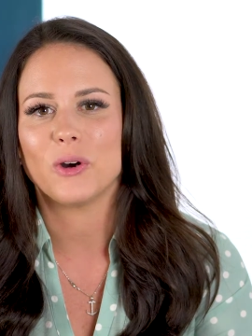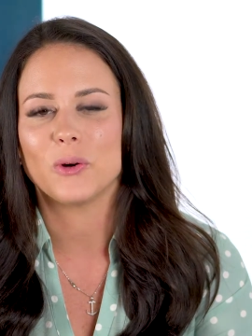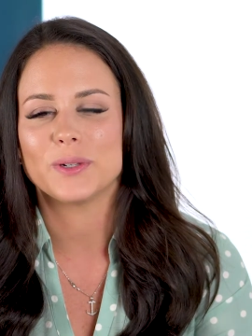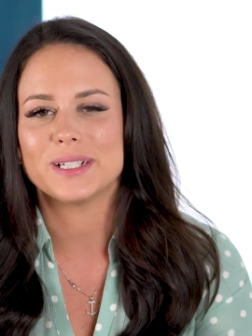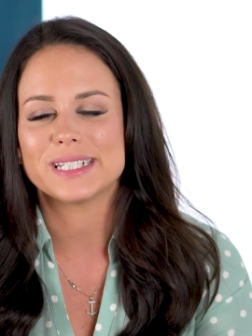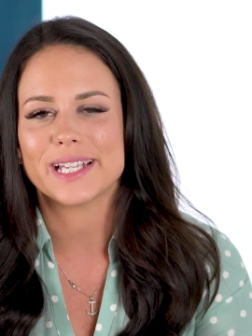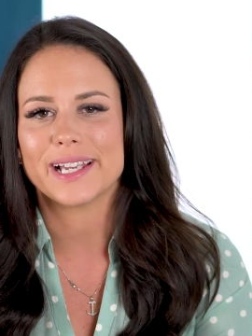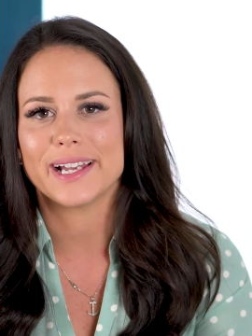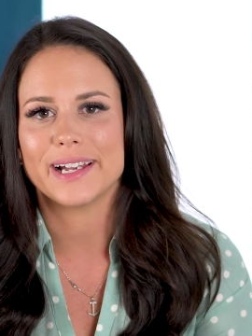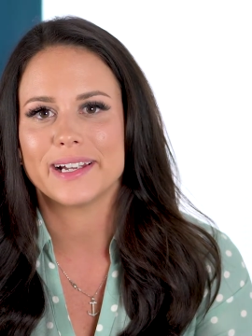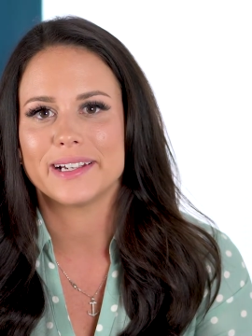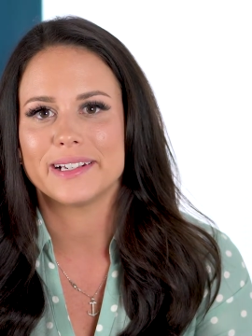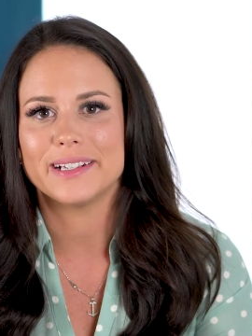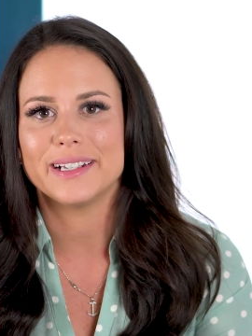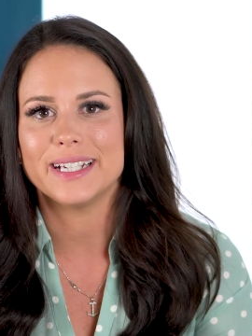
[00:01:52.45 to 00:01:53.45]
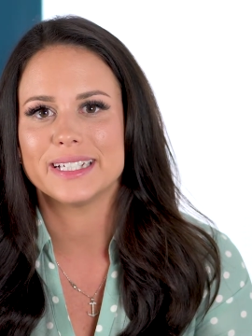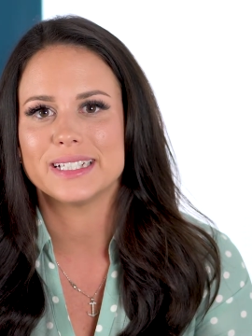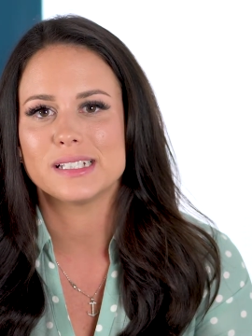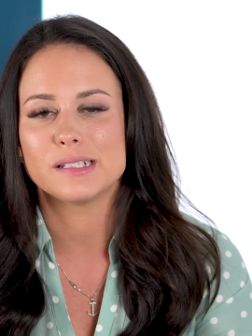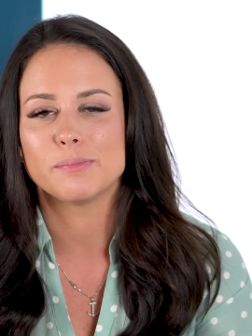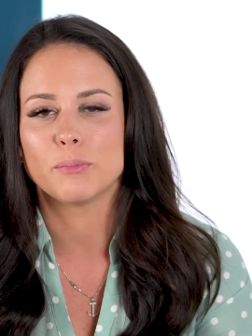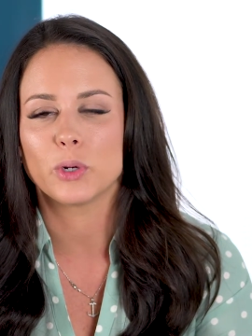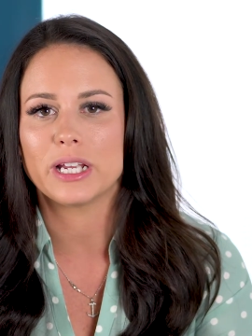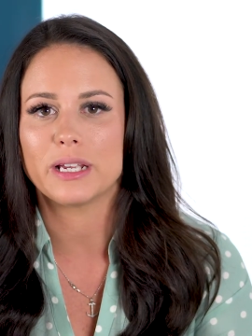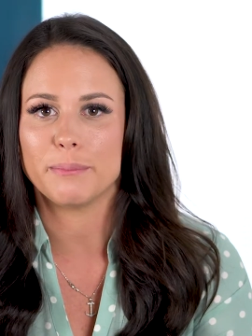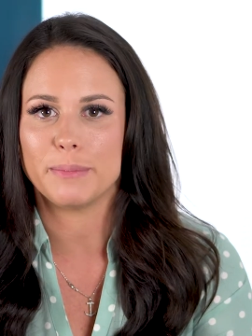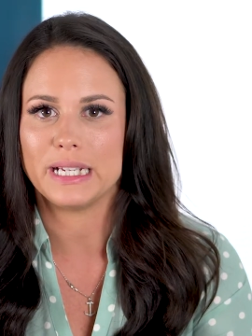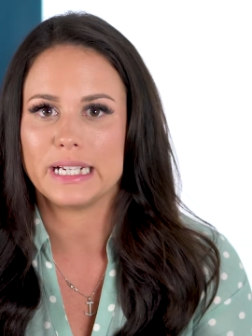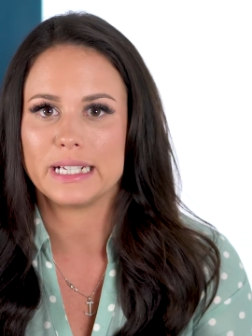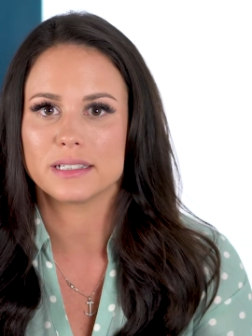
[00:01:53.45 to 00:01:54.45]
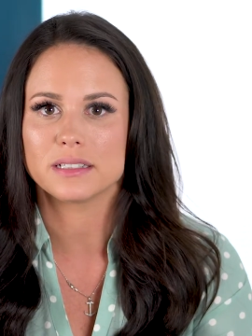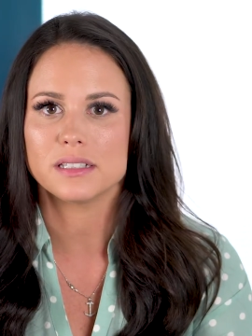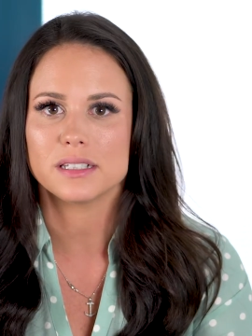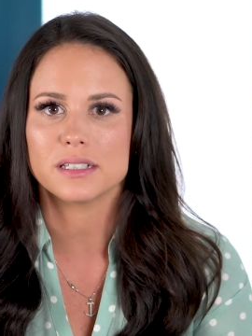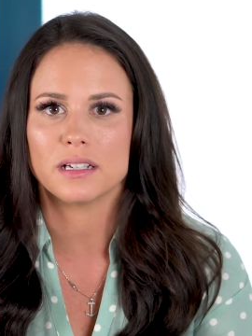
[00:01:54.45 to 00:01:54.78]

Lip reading: always had his morning meetings,